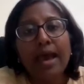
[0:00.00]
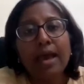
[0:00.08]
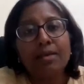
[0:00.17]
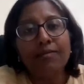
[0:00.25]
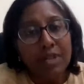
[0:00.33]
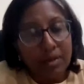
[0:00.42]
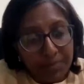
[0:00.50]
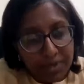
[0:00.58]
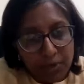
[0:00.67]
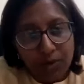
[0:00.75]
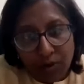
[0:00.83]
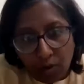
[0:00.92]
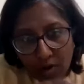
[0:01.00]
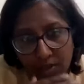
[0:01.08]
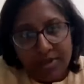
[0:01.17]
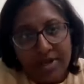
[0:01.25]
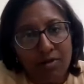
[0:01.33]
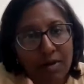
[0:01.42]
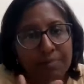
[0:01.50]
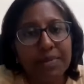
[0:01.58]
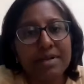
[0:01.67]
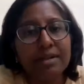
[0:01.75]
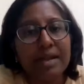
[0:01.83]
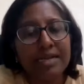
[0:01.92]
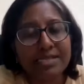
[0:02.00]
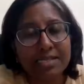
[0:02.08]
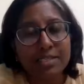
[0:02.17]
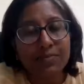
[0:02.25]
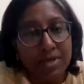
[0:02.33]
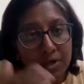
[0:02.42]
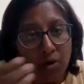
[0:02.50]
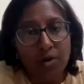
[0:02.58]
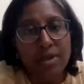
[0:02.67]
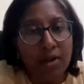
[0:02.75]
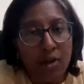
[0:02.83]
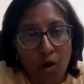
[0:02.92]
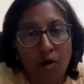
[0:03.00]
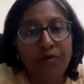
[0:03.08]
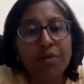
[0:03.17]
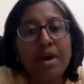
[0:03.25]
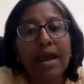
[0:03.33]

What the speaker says: and we'll be doing all the developmental assessment on and off,